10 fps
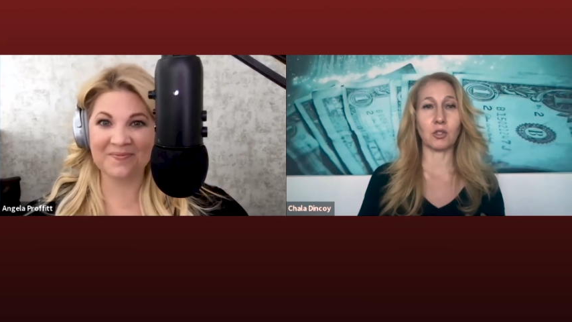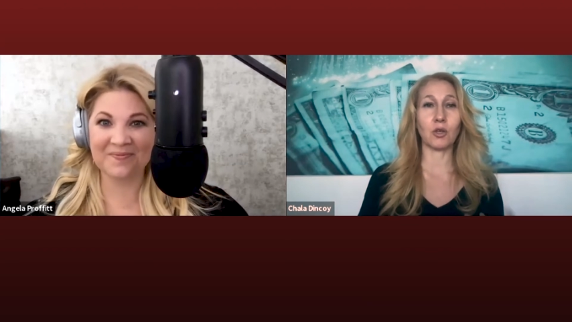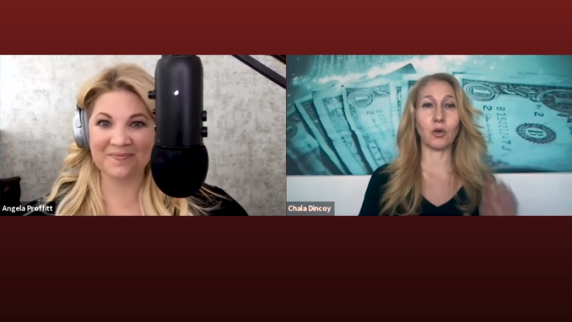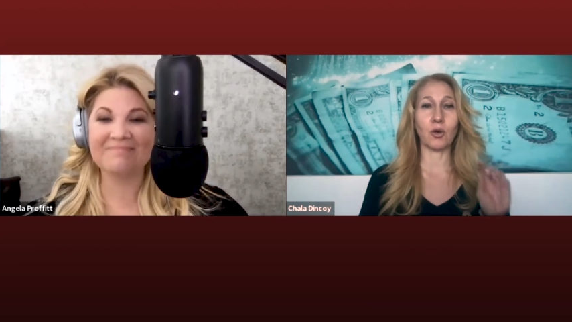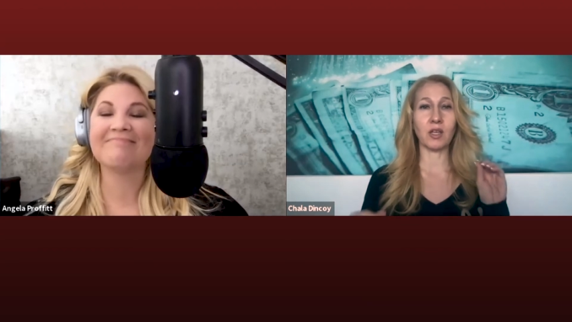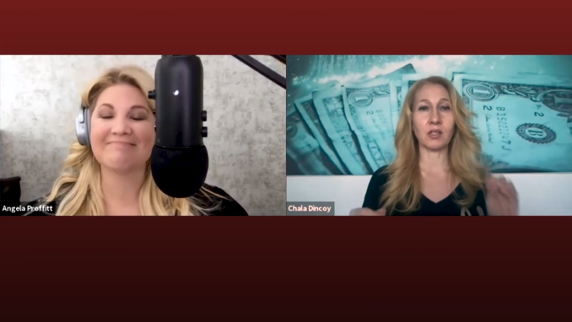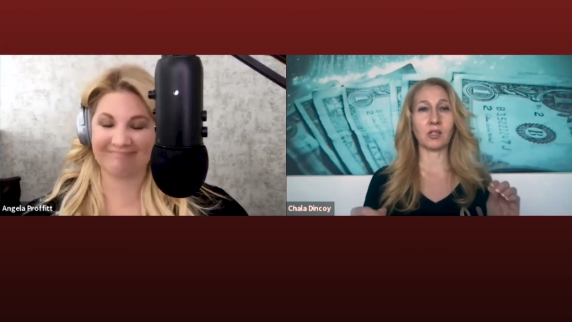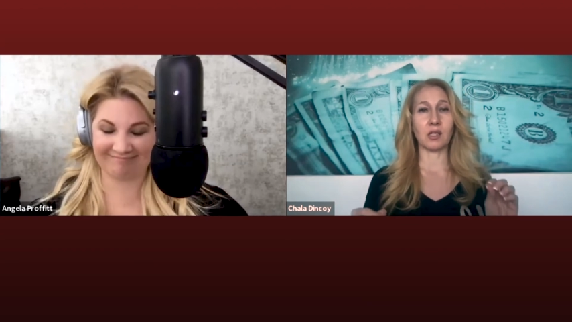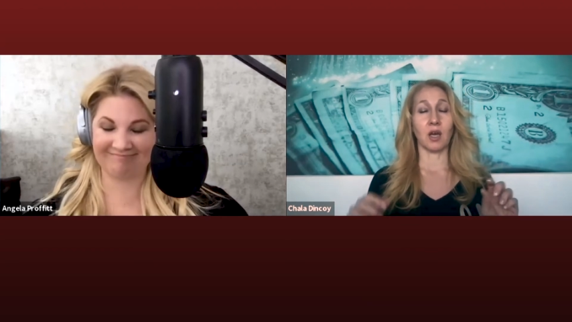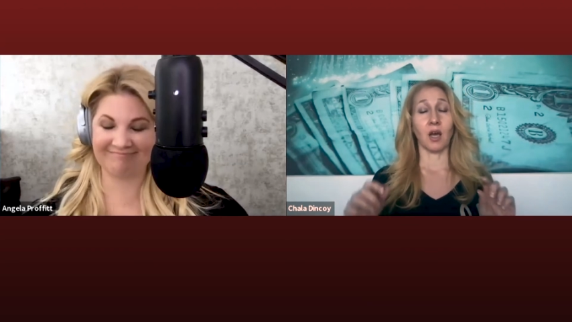Speaker 1: So
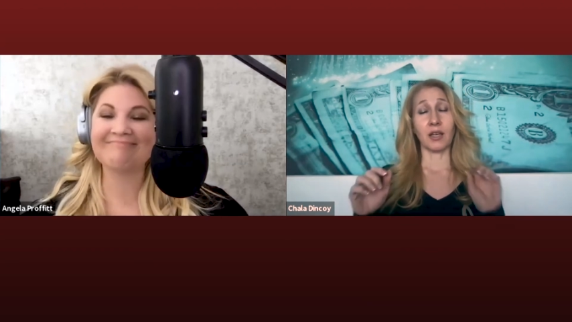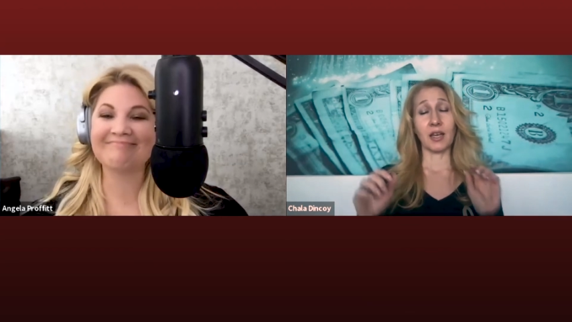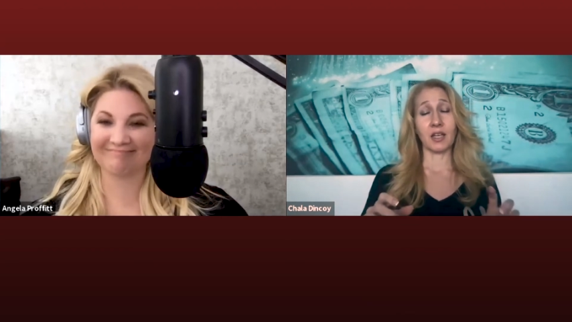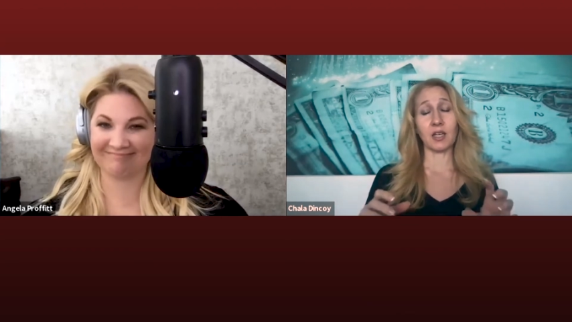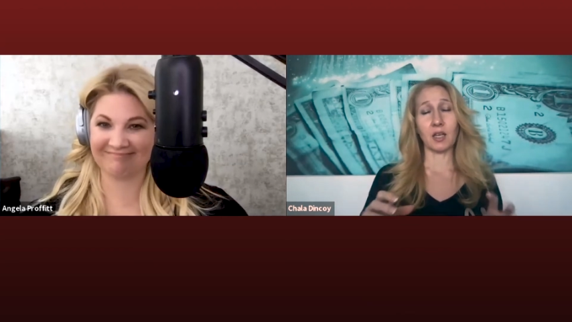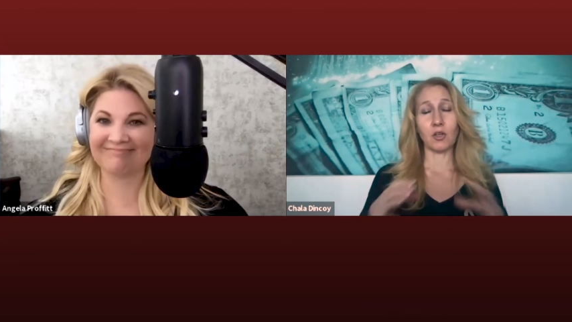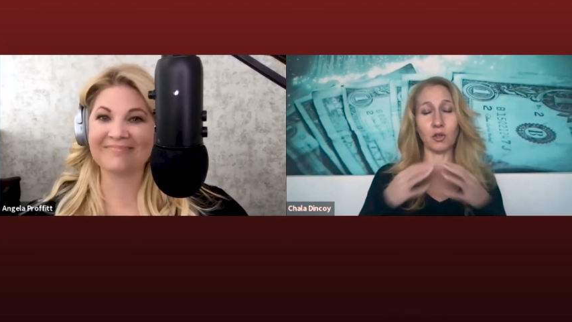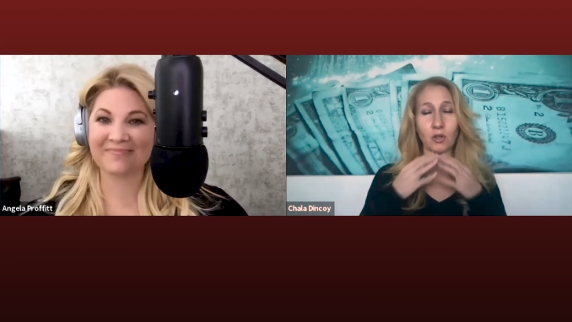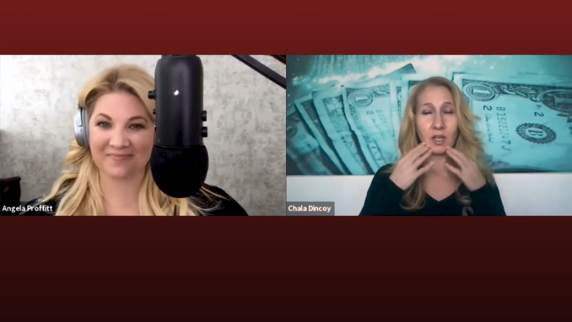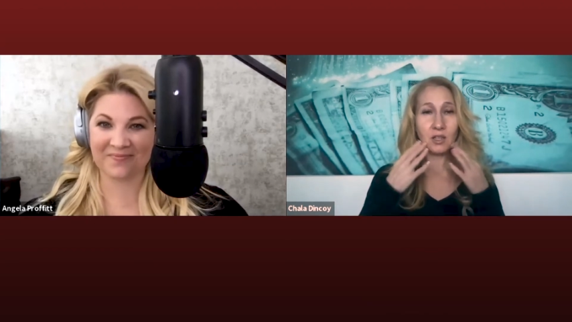it's getting
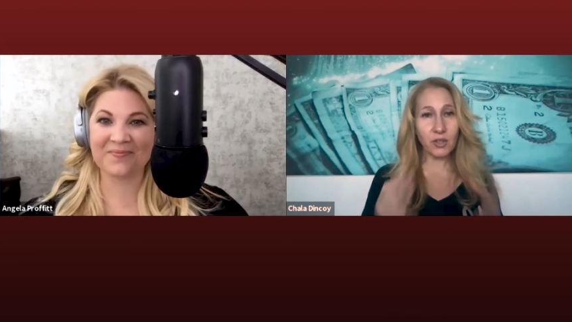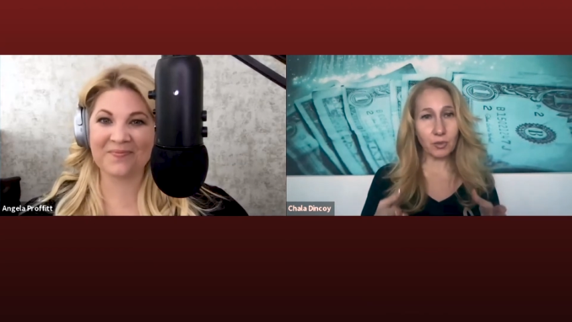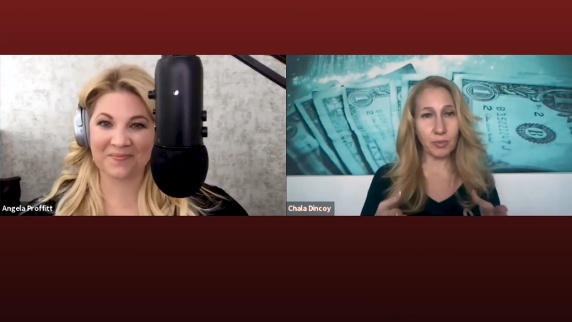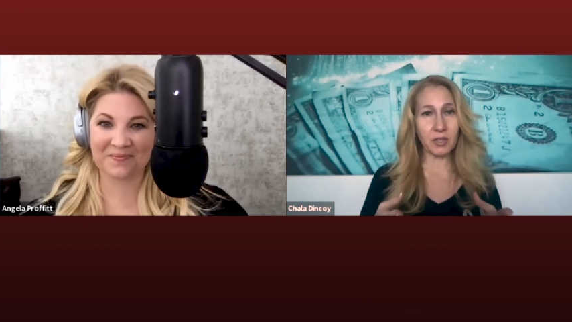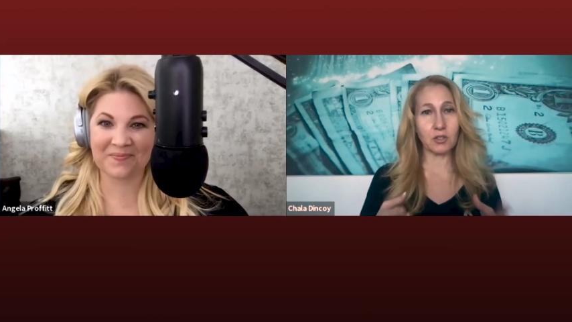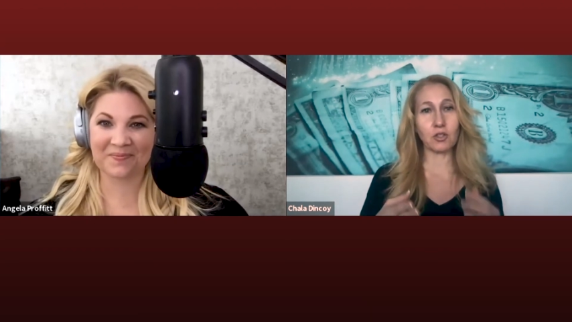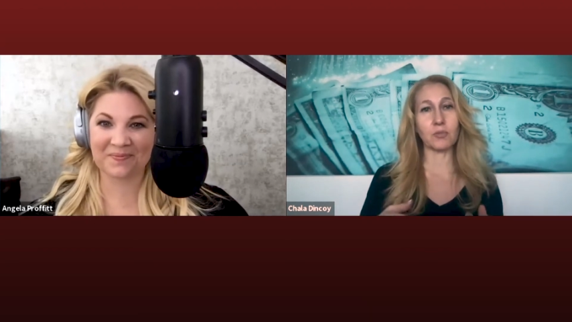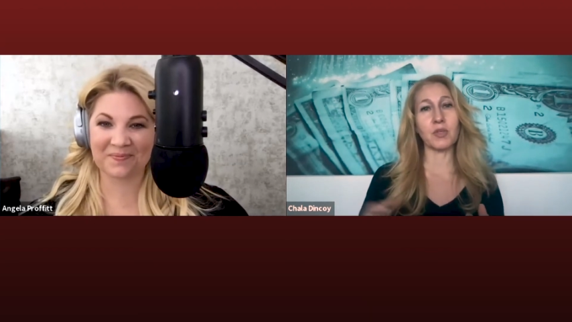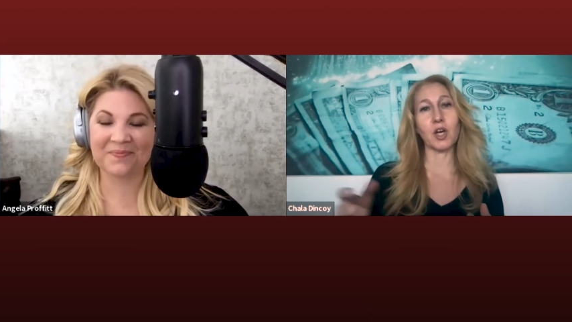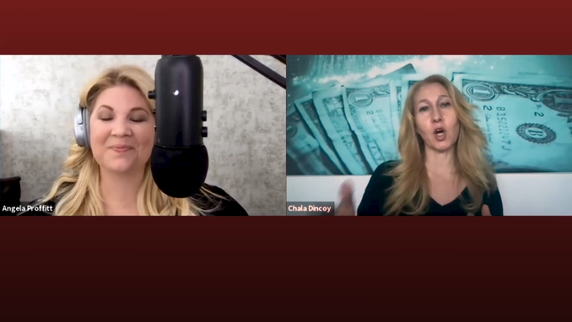your elevator pitch to
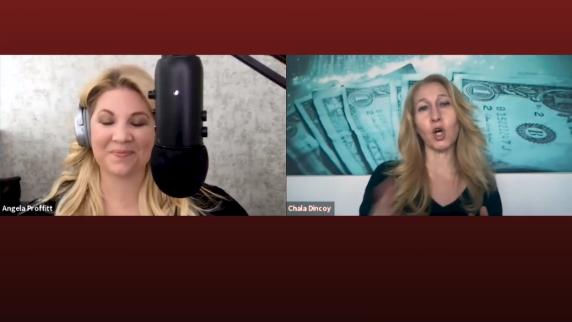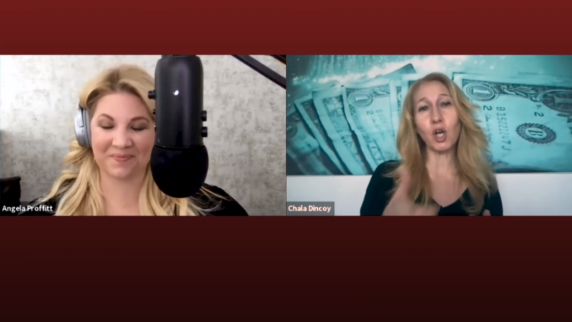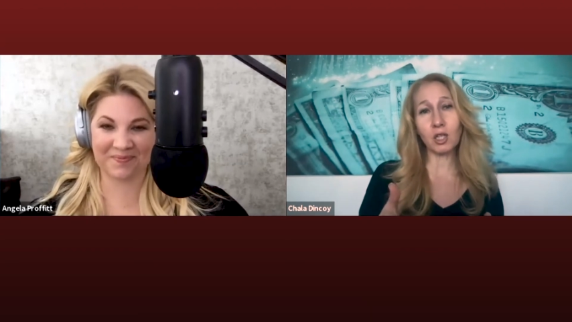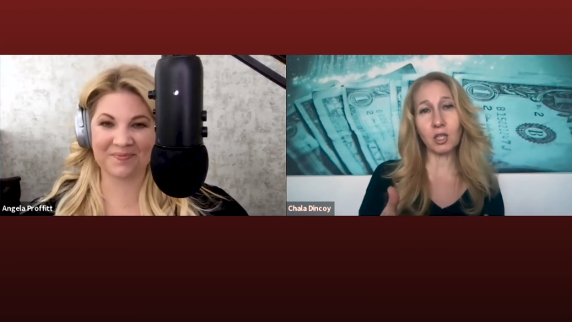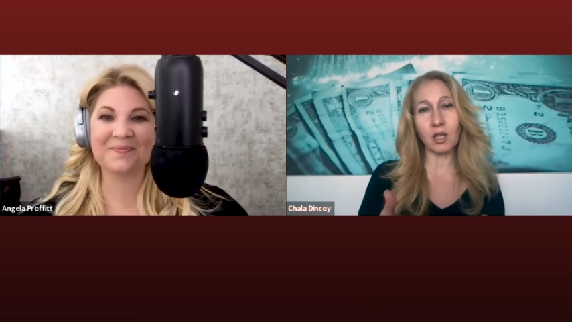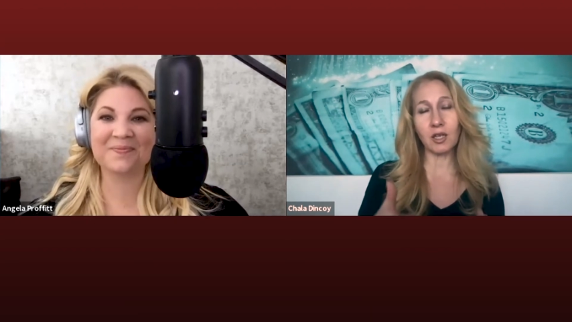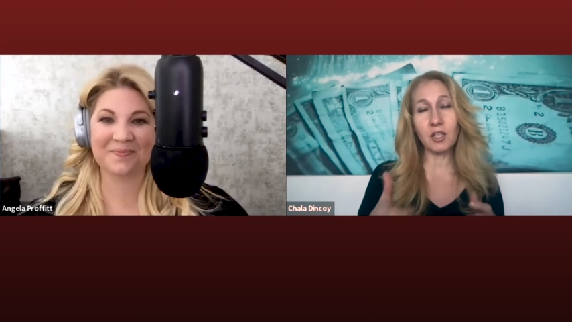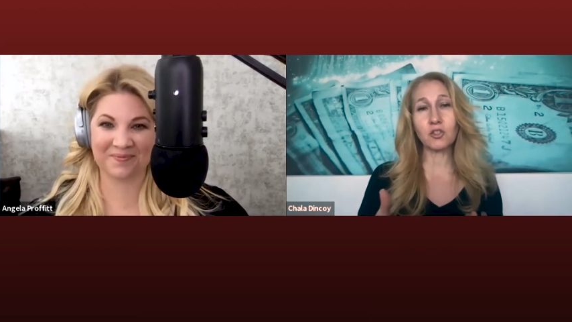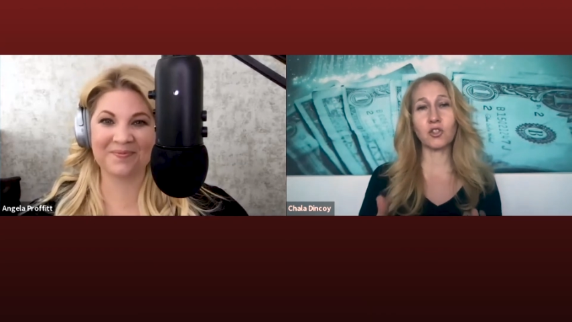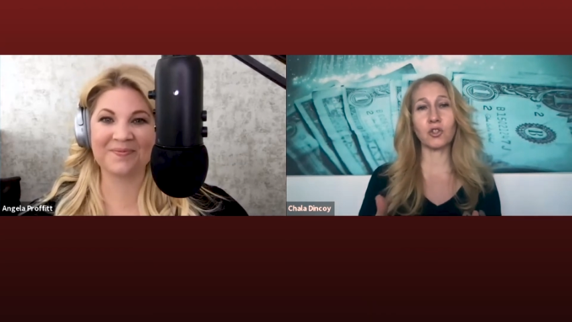be a hook
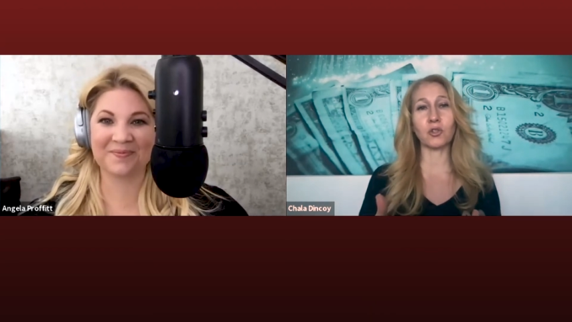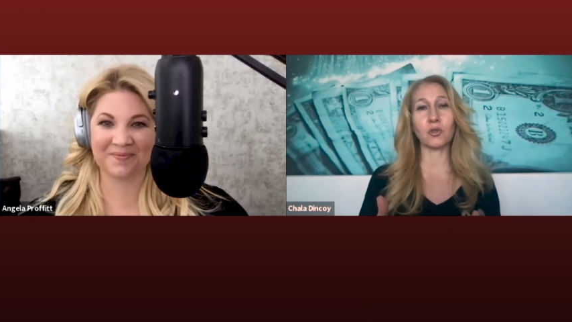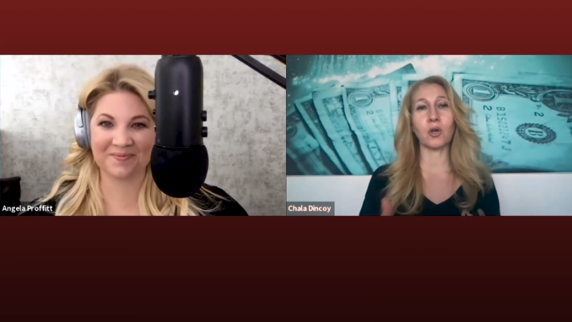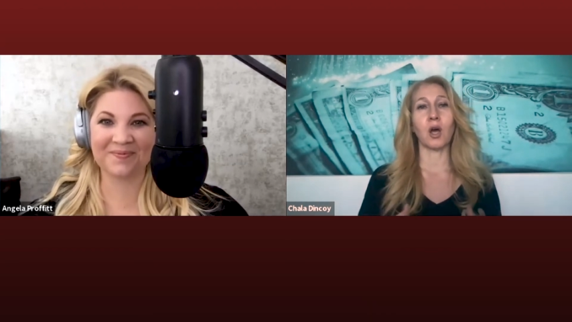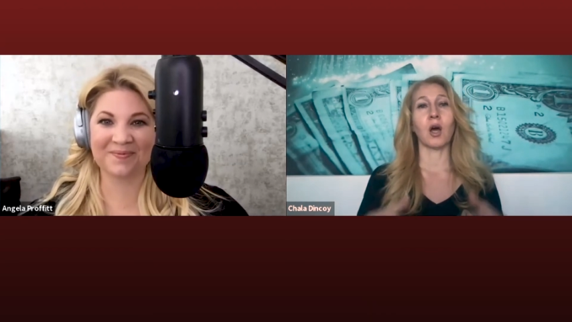into